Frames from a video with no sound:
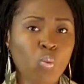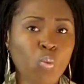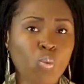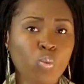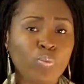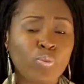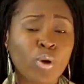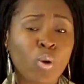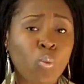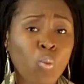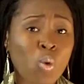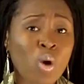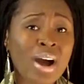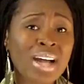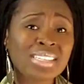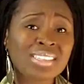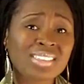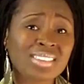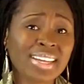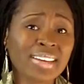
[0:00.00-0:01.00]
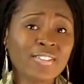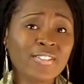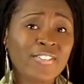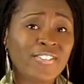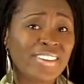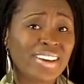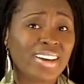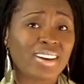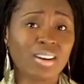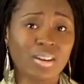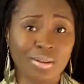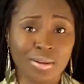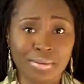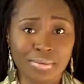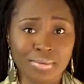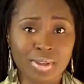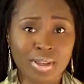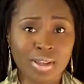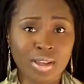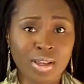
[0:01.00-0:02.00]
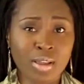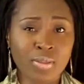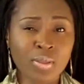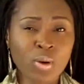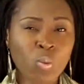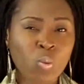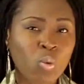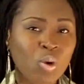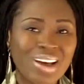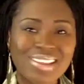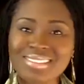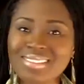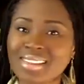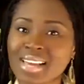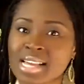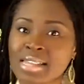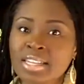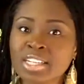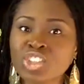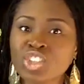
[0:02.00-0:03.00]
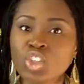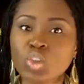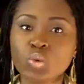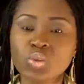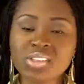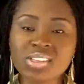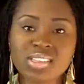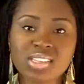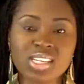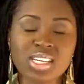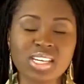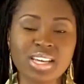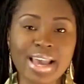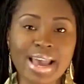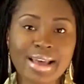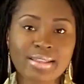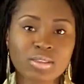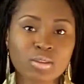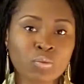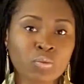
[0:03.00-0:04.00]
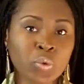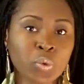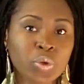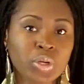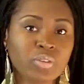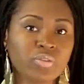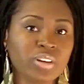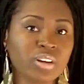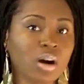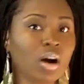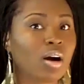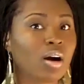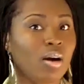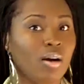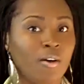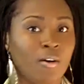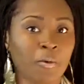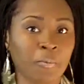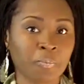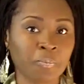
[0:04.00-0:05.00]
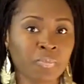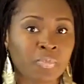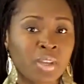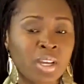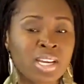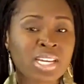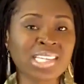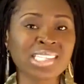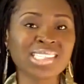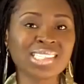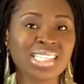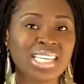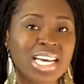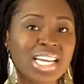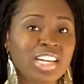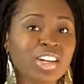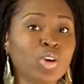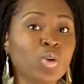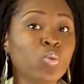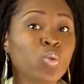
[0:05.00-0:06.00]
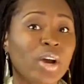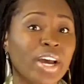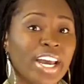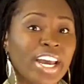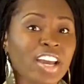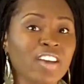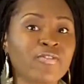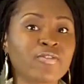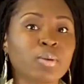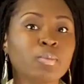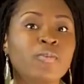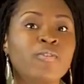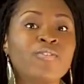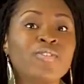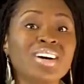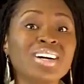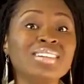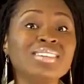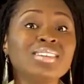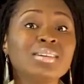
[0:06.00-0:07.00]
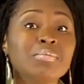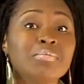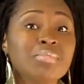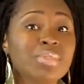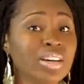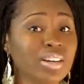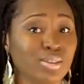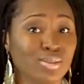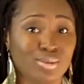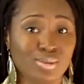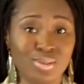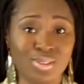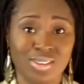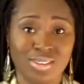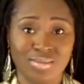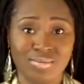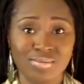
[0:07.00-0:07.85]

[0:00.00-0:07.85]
the ones that fell, the one thing that you see at the root of it all is getting away from fundamentals.